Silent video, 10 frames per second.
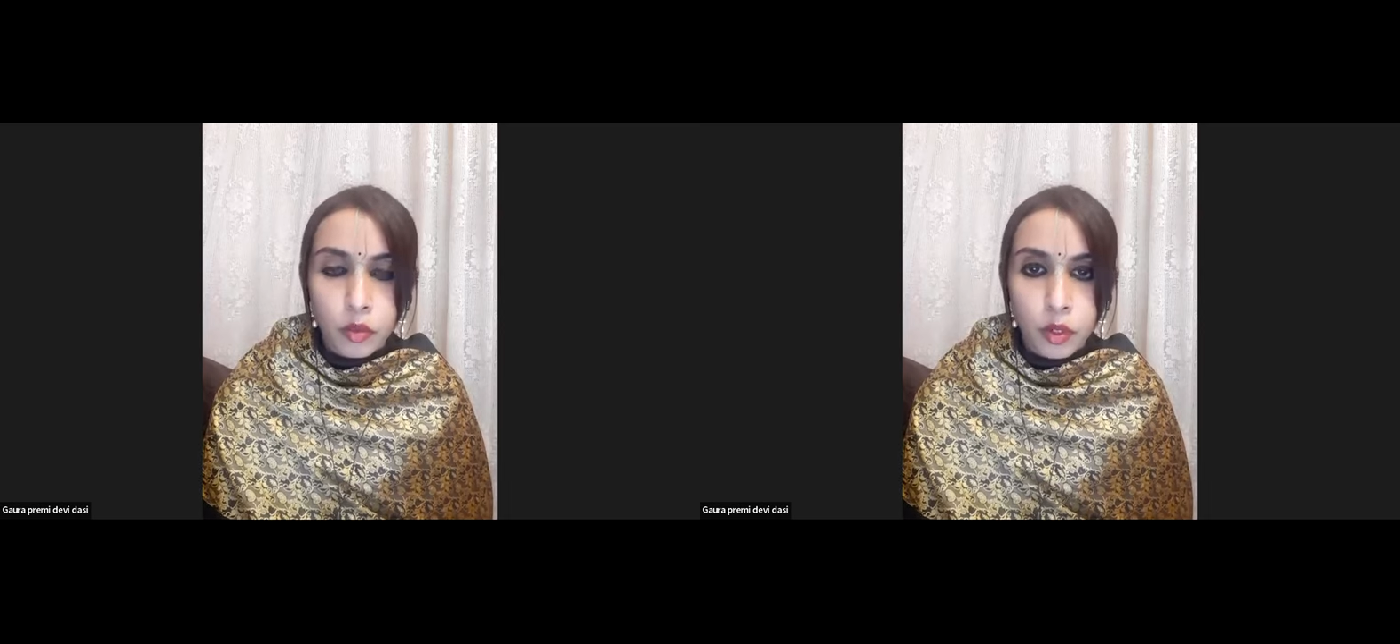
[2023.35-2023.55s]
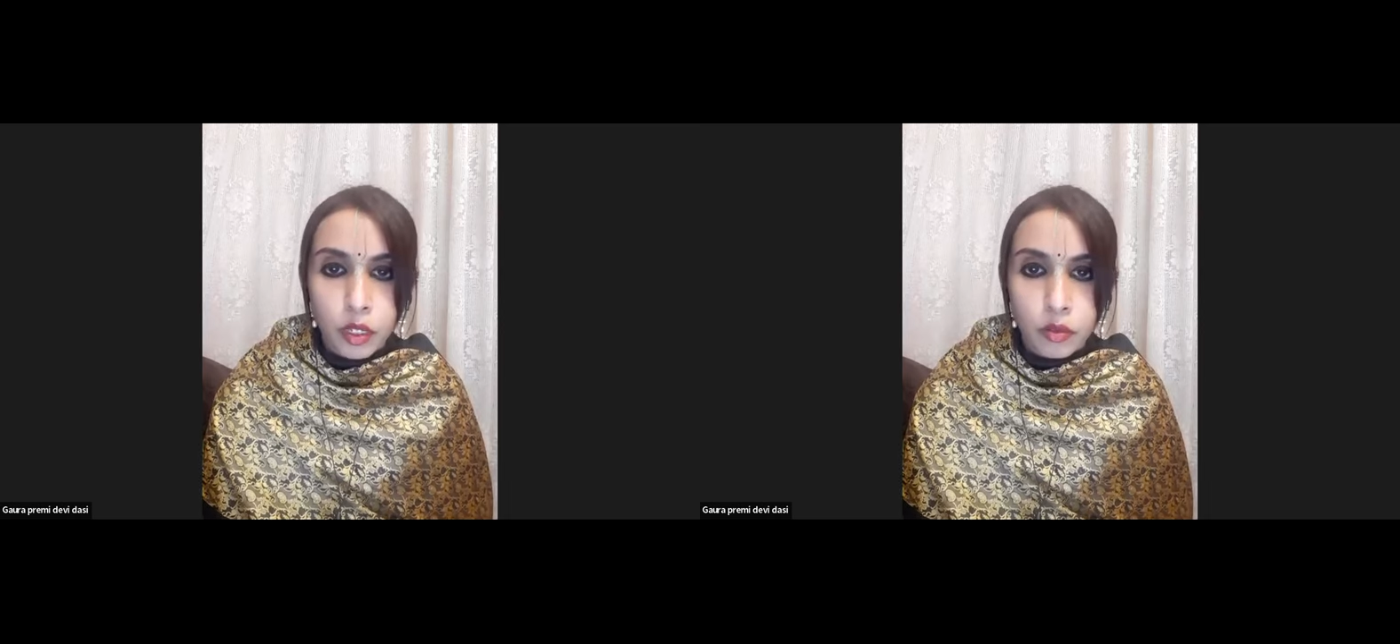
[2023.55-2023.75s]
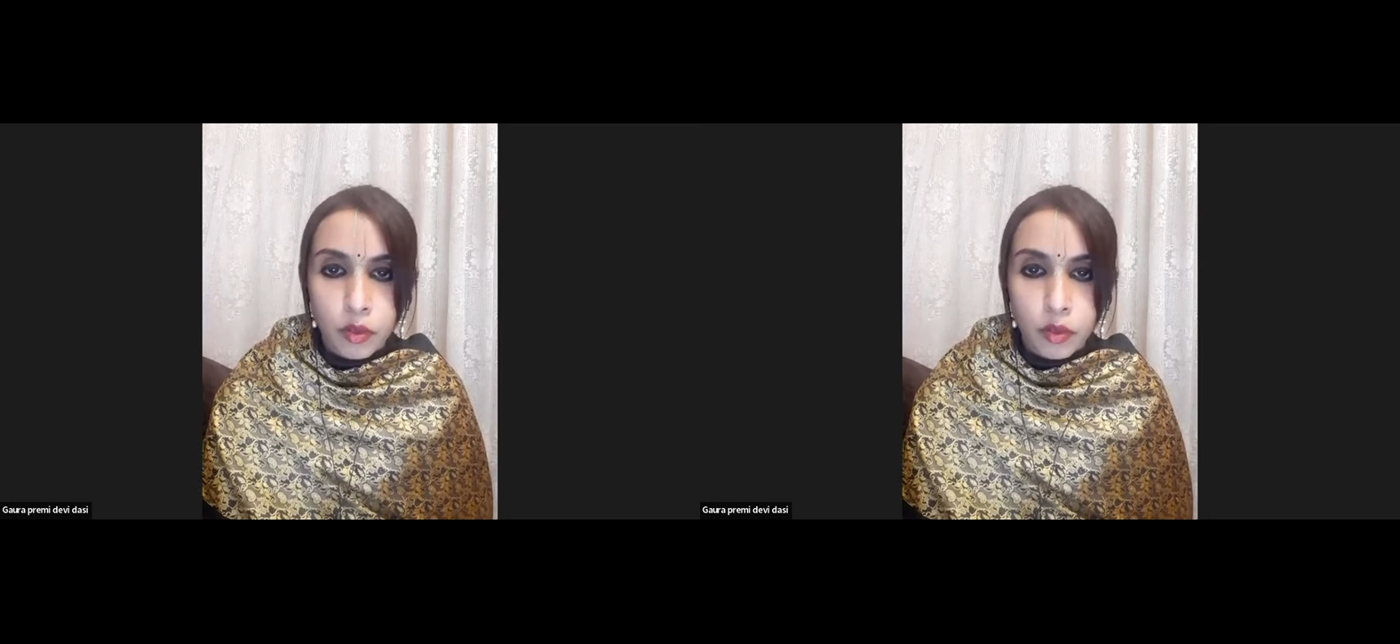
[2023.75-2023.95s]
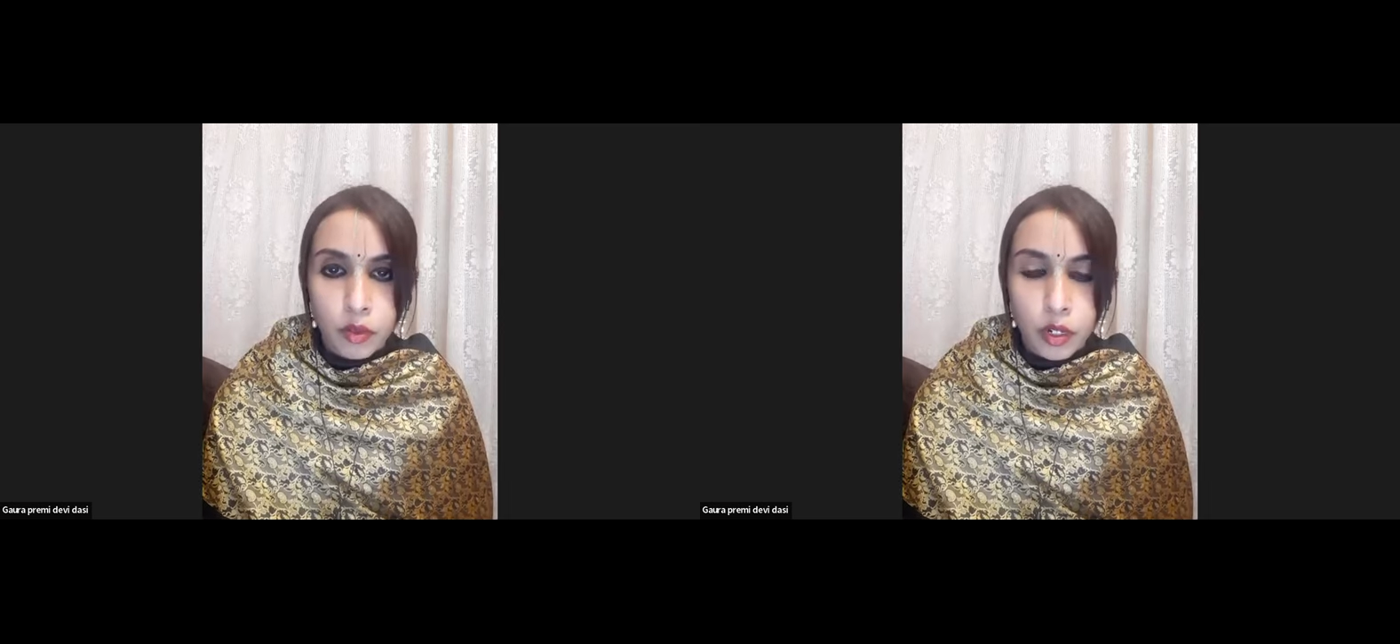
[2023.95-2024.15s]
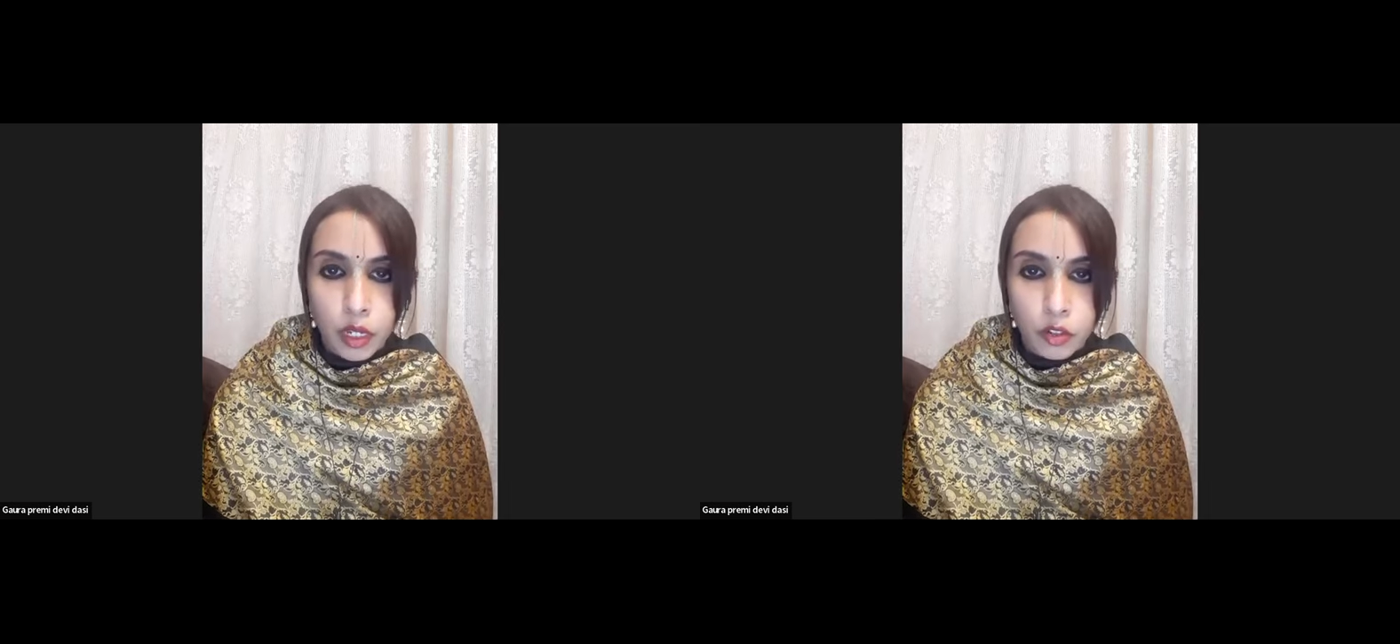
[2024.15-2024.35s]
through his
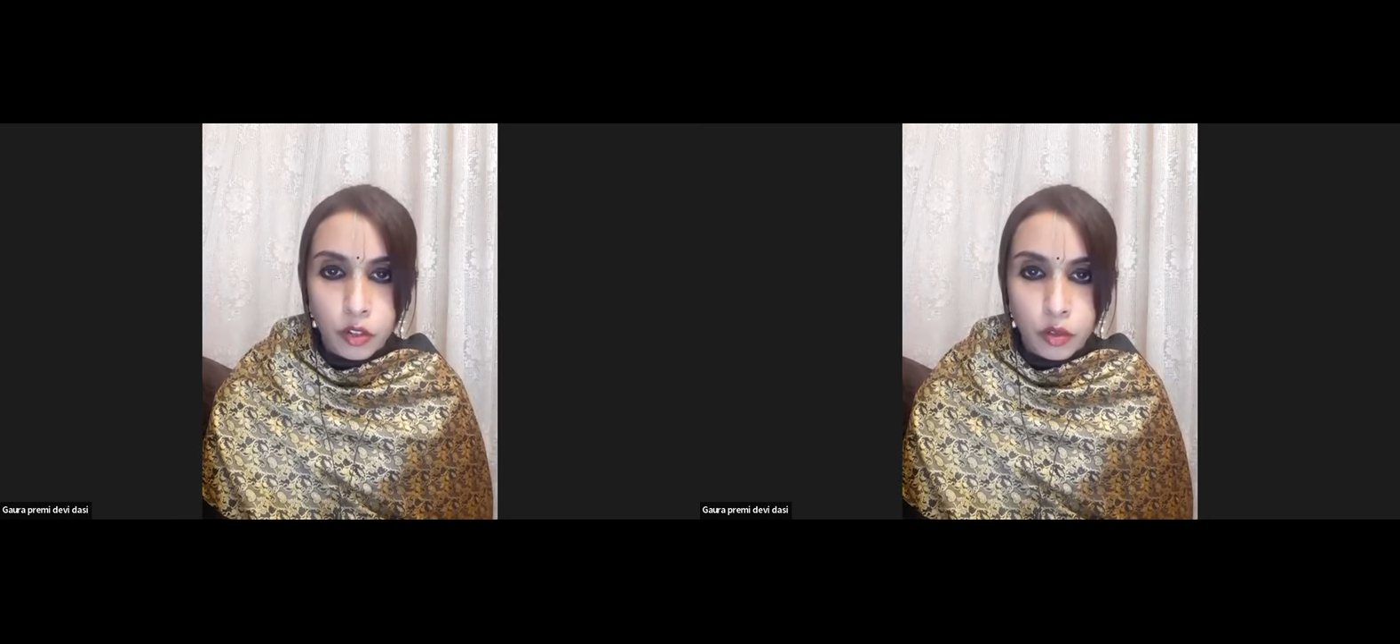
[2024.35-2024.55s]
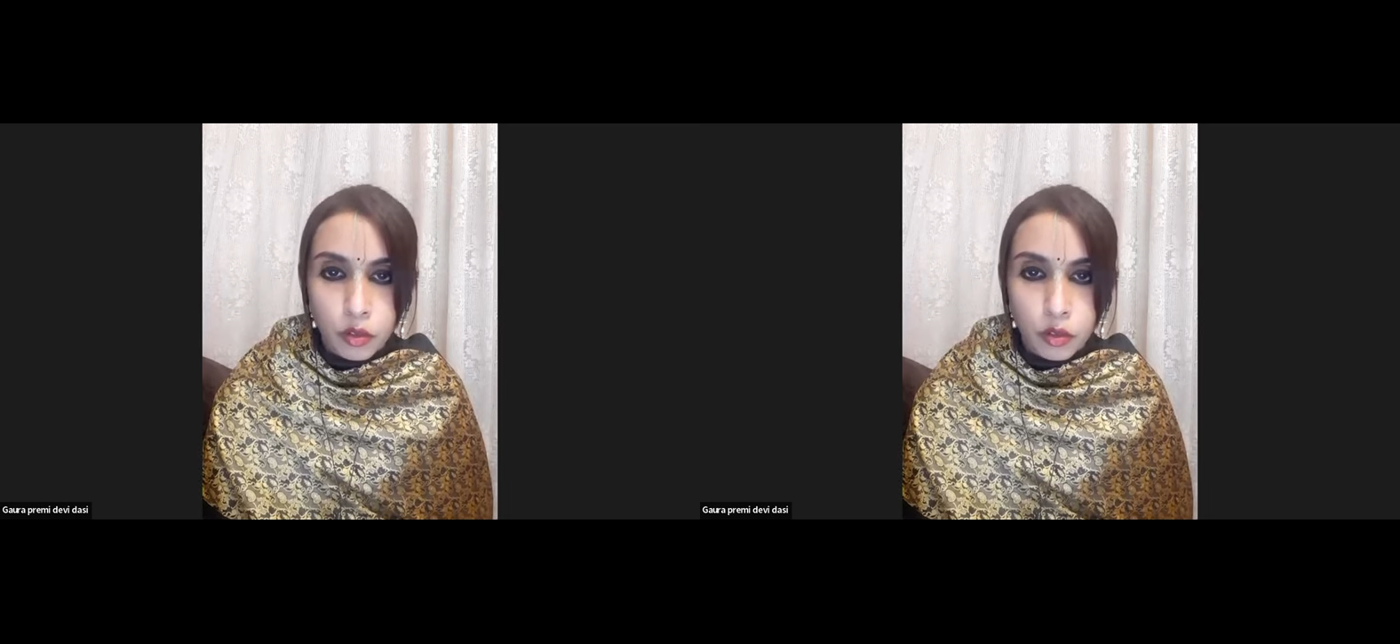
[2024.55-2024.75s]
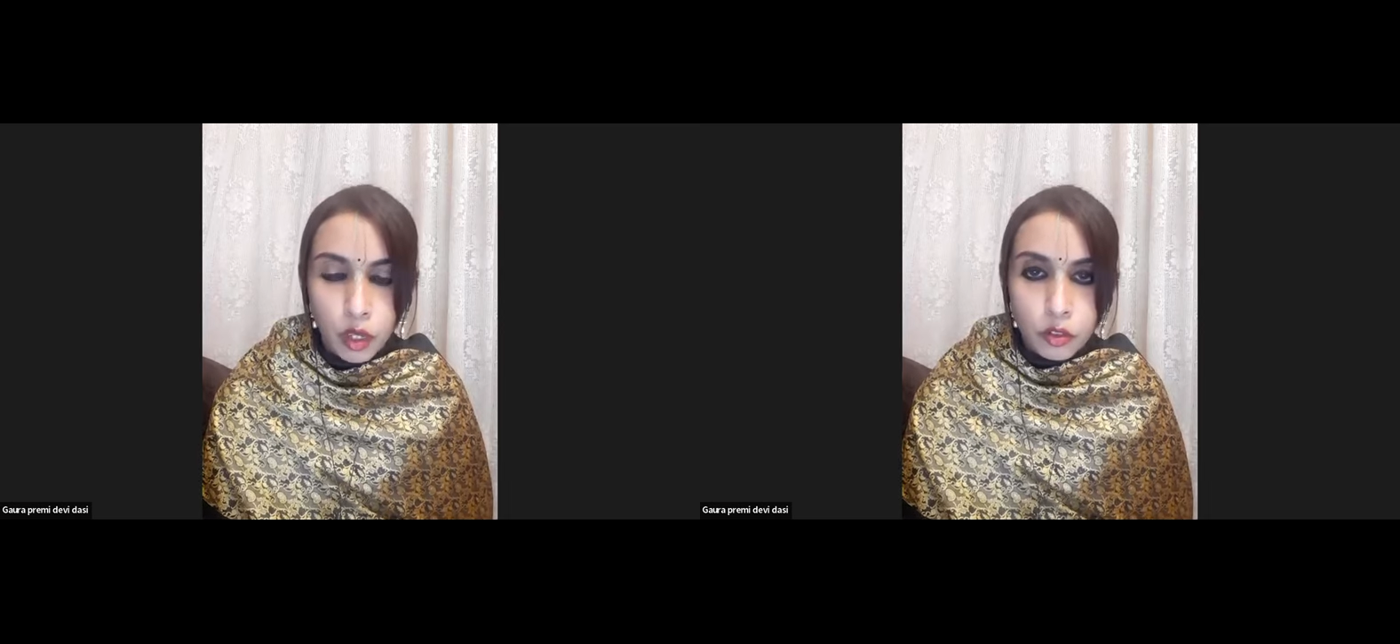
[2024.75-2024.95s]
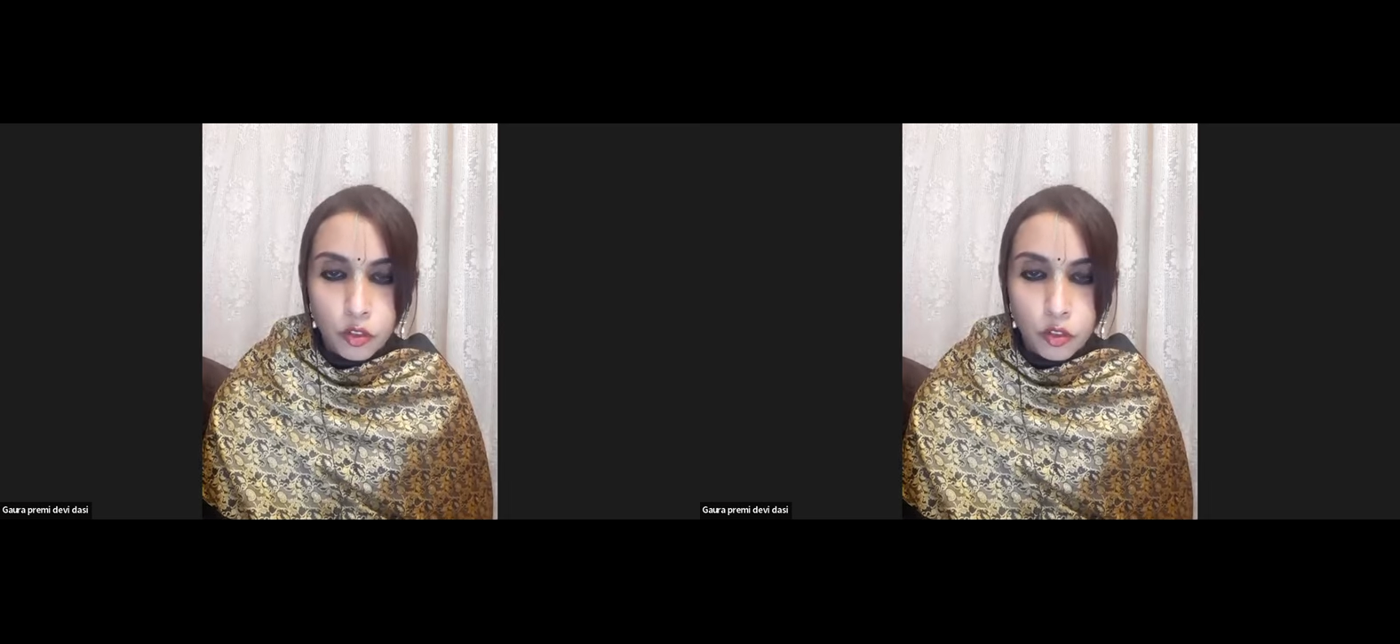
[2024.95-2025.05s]
various agents,